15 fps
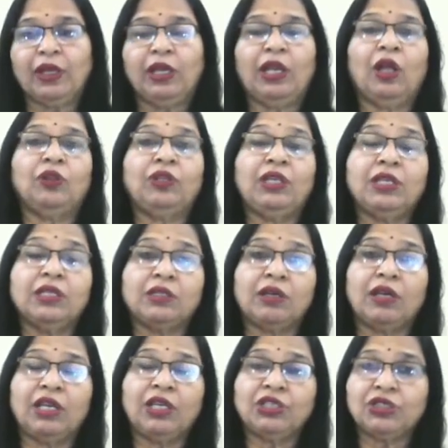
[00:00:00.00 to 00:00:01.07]
Now, these
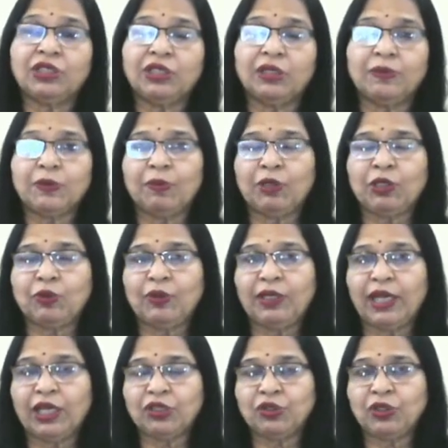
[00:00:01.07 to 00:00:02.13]
relationships between
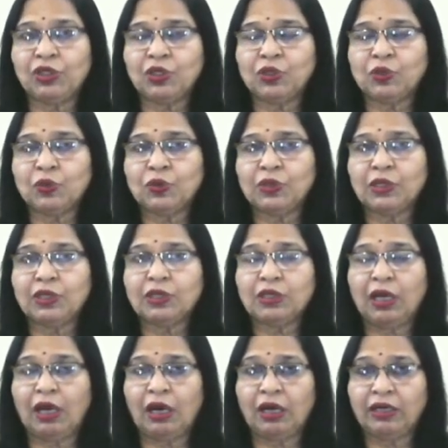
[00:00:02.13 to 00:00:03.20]
natural resources
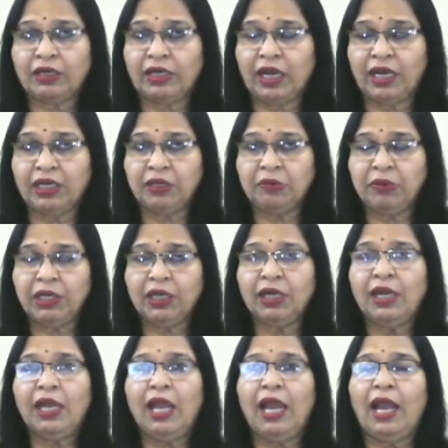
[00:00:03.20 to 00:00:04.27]
are dynamic,
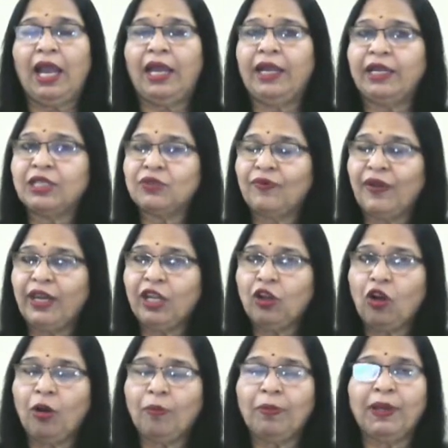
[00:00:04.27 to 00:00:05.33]
and it is very
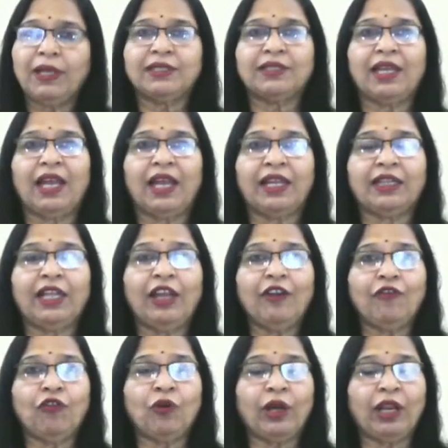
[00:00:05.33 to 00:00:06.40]
complex, and
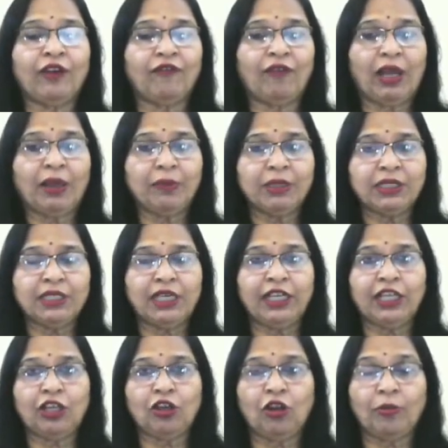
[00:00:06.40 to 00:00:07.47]
therefore environmental
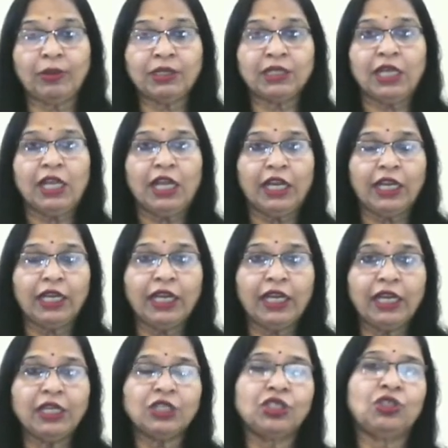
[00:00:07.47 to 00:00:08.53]
economics
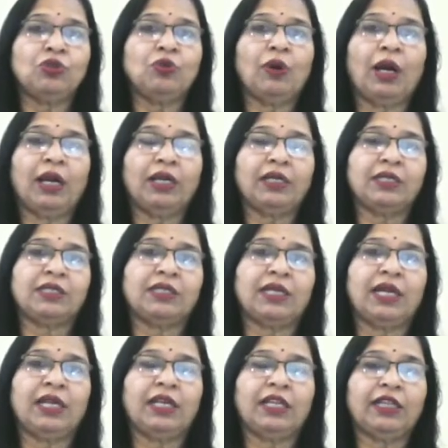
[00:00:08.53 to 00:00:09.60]
needs to
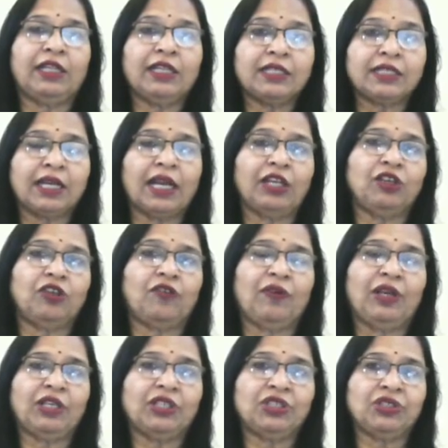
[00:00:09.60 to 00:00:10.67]
understand this kind of
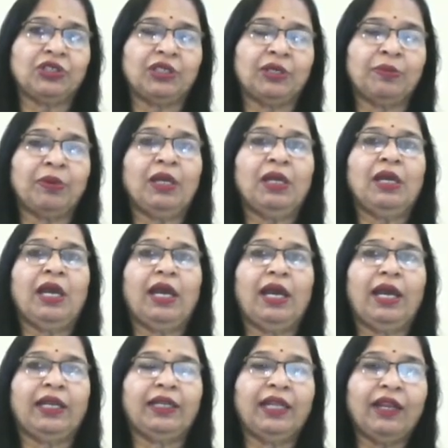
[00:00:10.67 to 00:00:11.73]
relationship
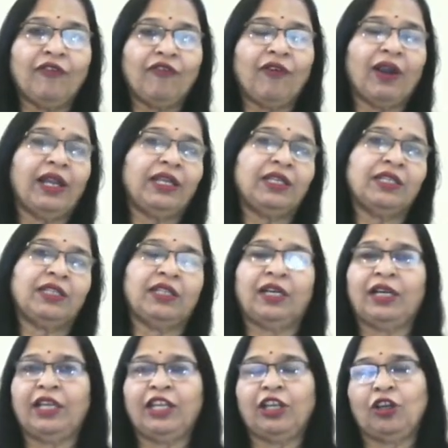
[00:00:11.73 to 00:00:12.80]
and then find
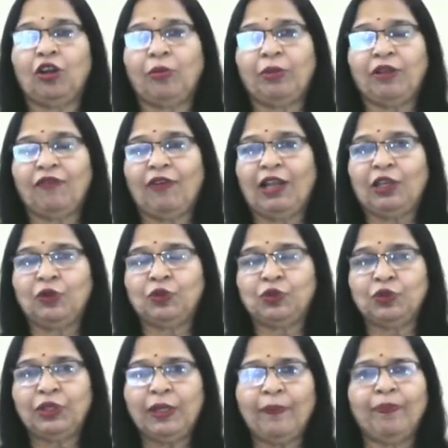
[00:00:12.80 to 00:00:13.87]
the economic value
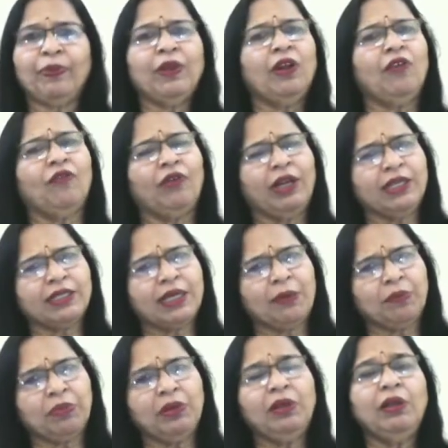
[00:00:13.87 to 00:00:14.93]
to them. For
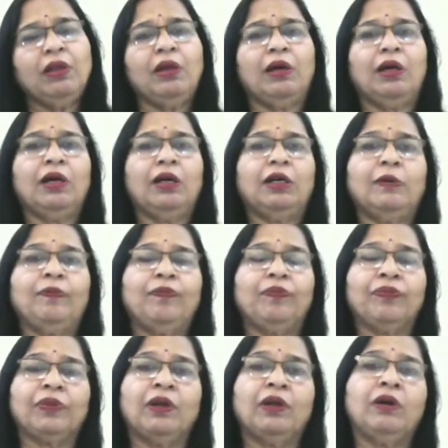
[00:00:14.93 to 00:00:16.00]
example,
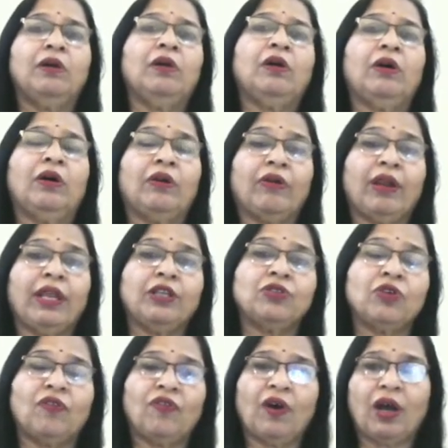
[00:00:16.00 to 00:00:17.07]
the rate
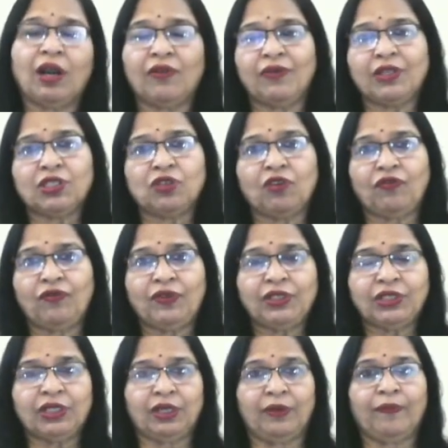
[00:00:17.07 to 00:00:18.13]
of harvest of
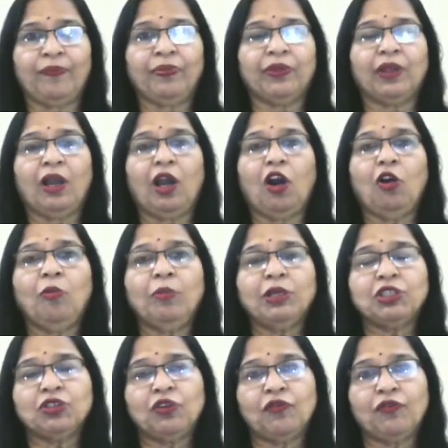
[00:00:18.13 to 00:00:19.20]
fishing. How
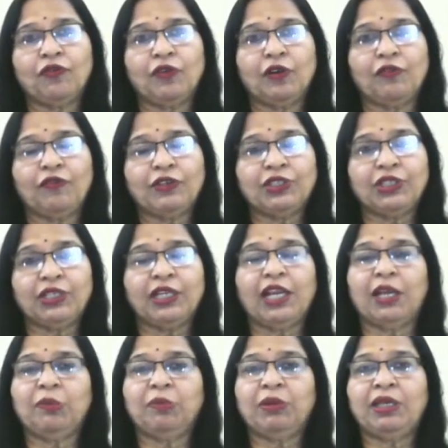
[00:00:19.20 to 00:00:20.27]
much of fishing
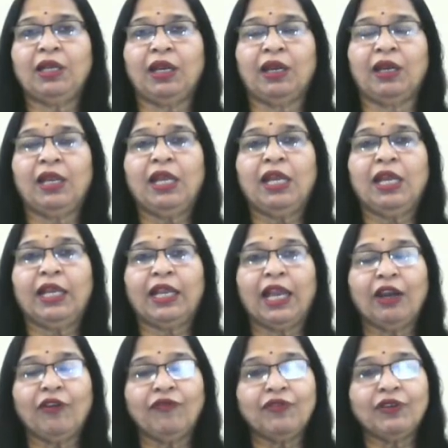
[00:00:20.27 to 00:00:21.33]
can be done?
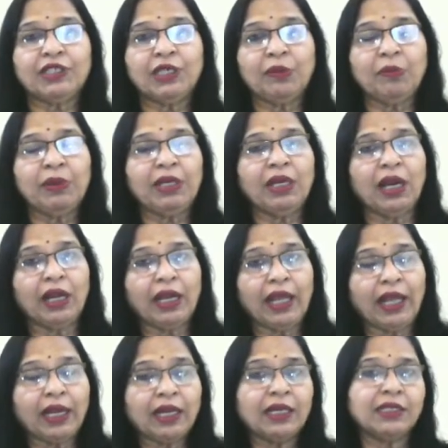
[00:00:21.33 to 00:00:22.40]
Can fishing be done
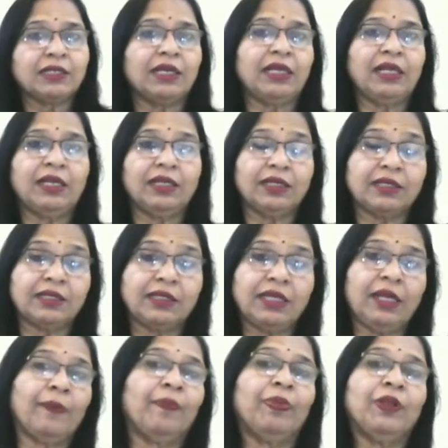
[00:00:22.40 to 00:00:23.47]
endlessly in the
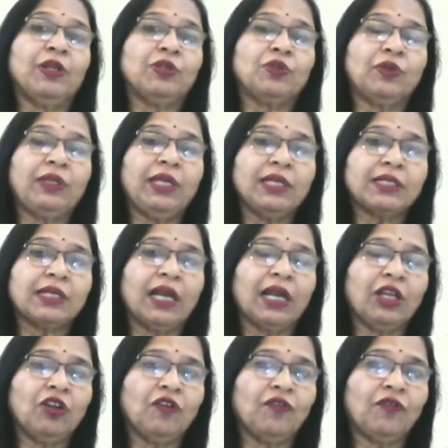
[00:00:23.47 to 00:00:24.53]
sea? So these
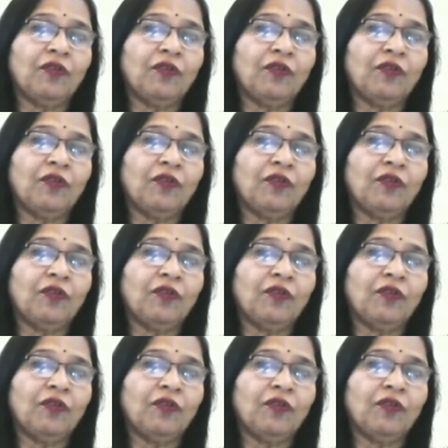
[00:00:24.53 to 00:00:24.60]
kind of